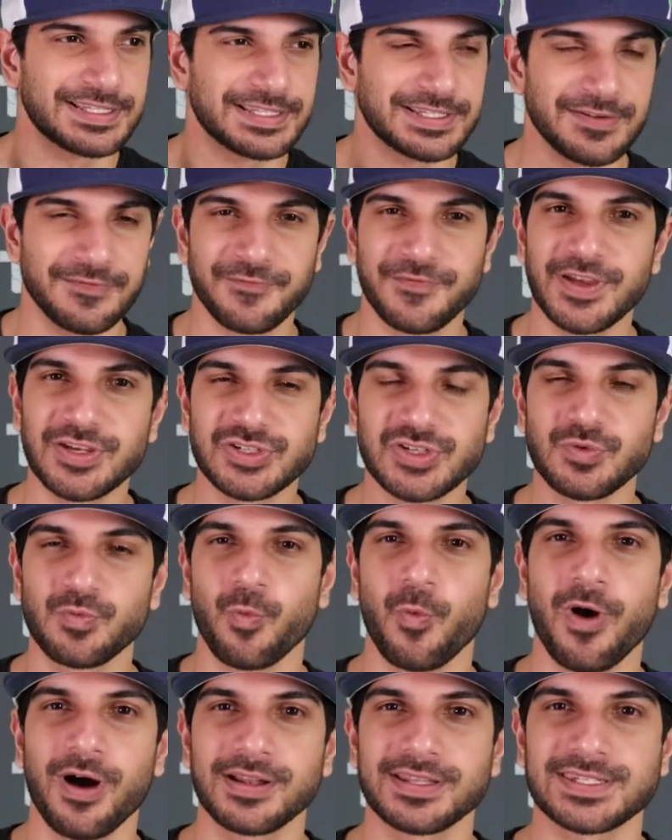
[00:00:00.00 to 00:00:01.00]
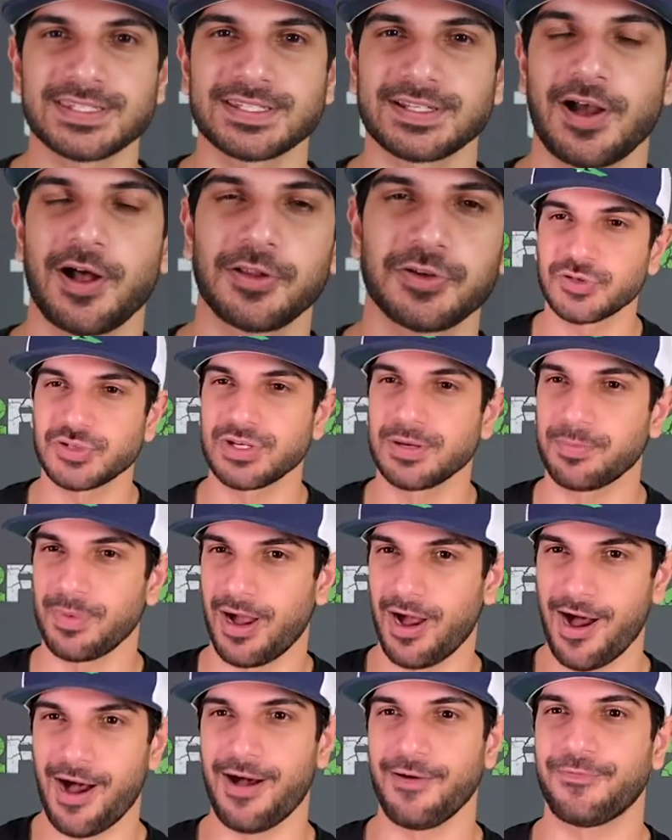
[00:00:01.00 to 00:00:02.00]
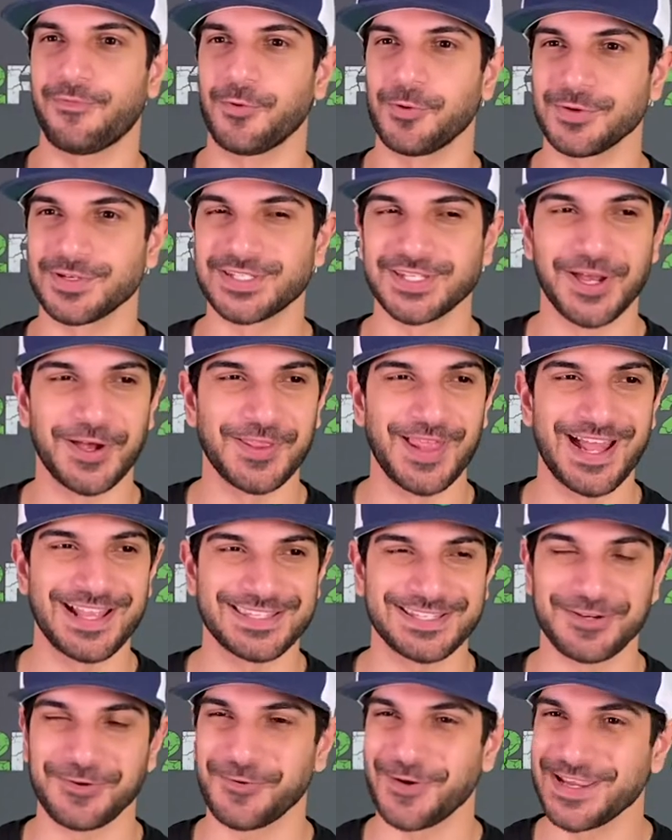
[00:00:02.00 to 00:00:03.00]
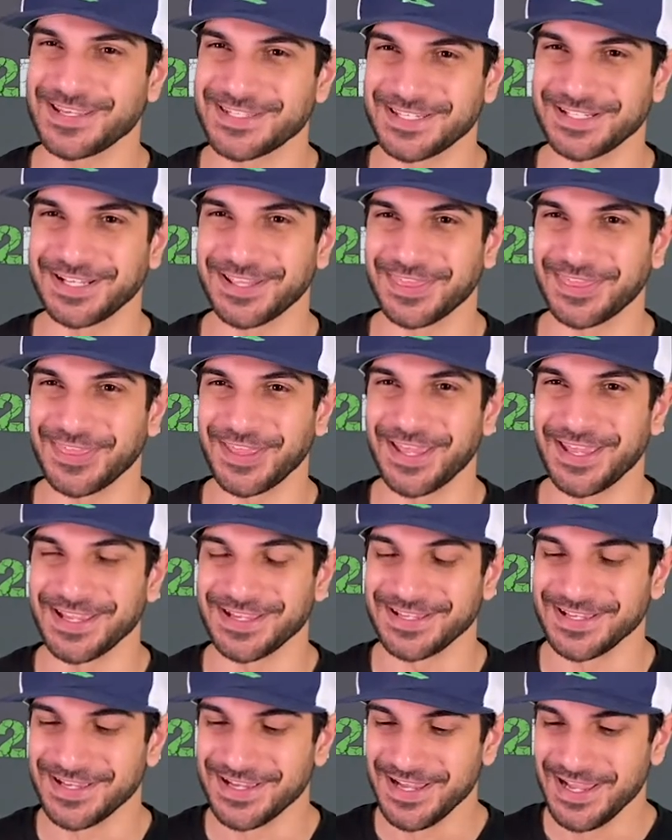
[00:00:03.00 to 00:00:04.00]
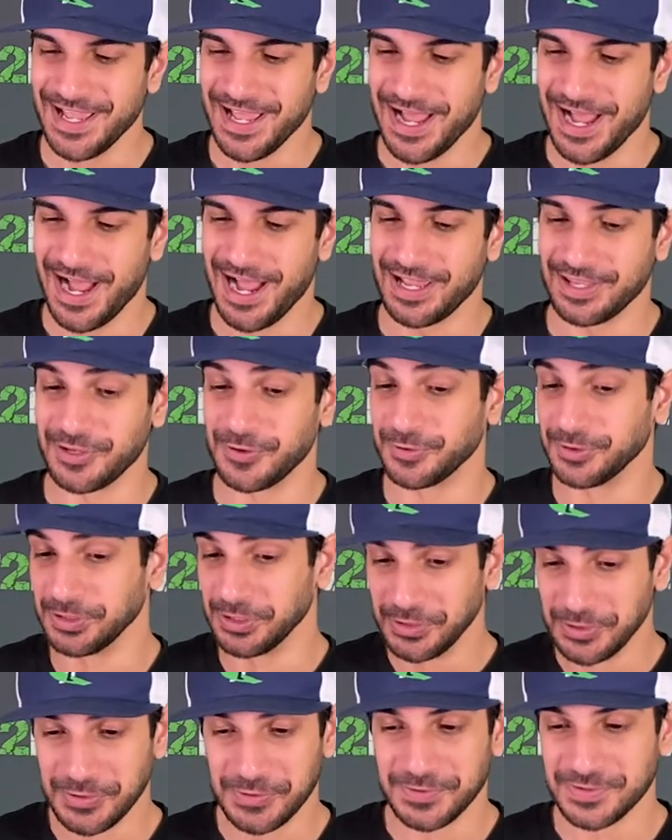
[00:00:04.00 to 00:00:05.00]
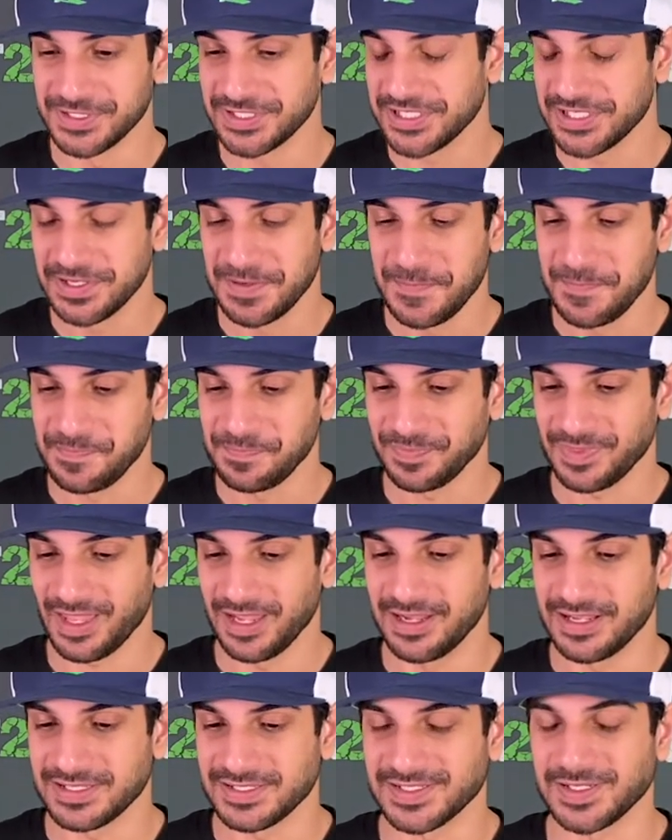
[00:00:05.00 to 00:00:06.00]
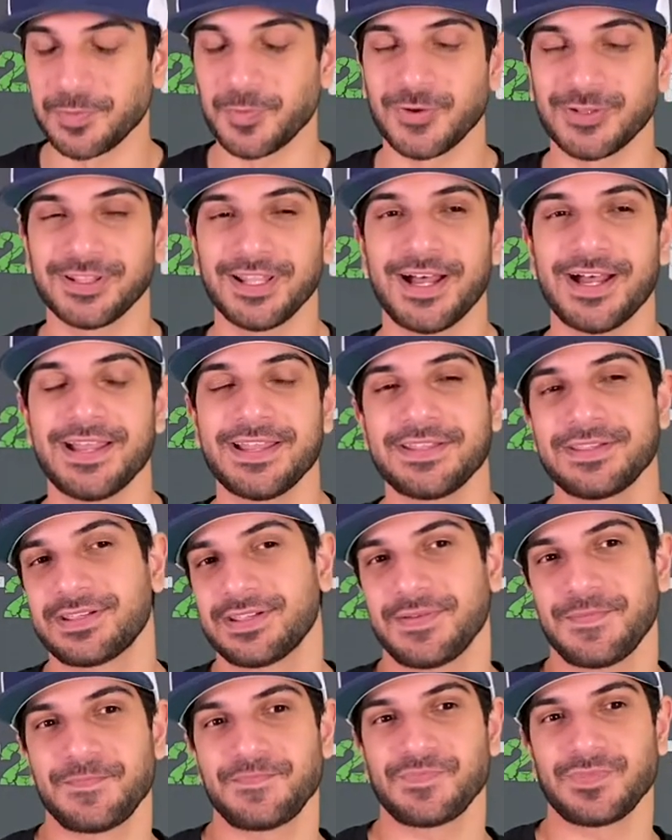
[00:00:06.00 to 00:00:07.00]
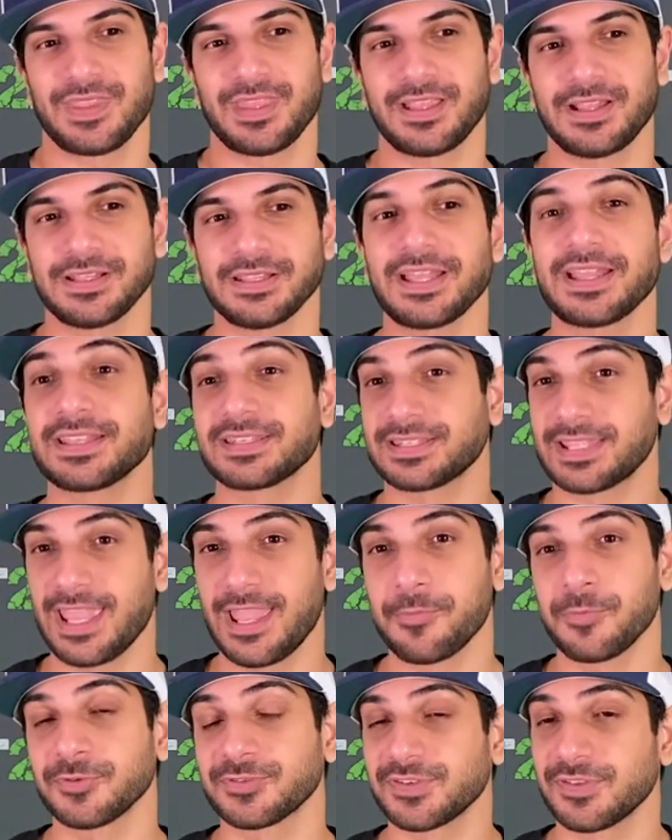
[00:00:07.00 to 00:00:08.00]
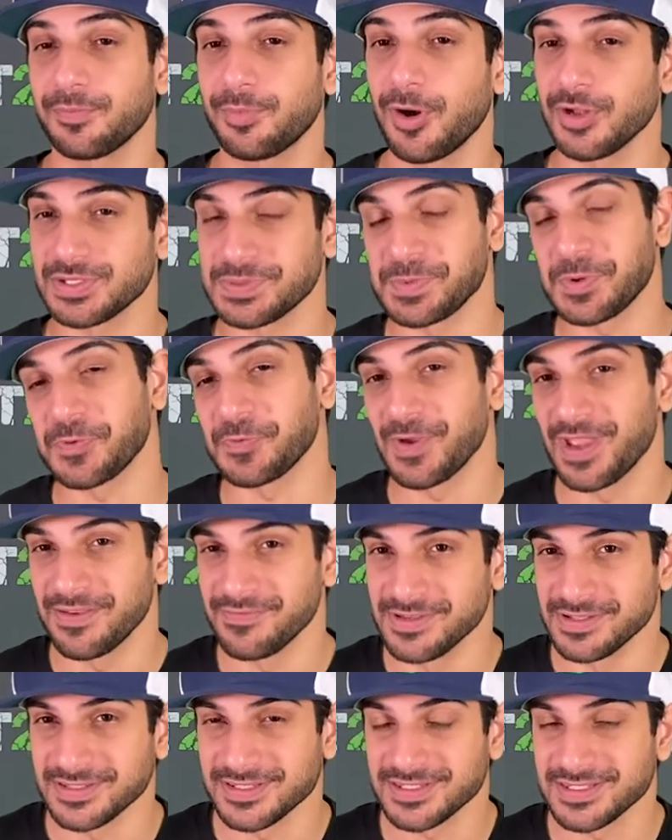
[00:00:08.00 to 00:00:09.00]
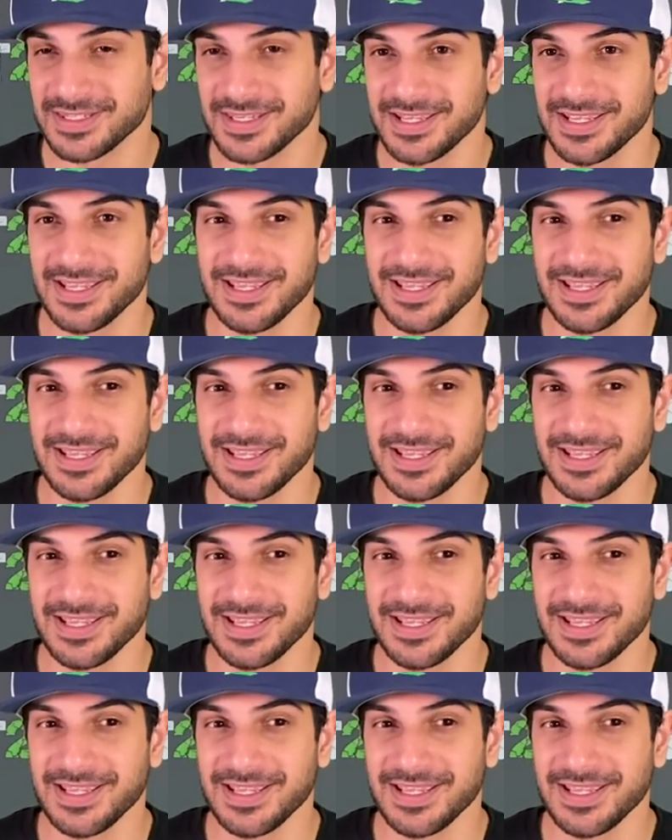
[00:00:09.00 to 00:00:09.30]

Division I scholarship offers. So that's crazy to think. You lose someone like Calais Campbell to the Baltimore Ravens.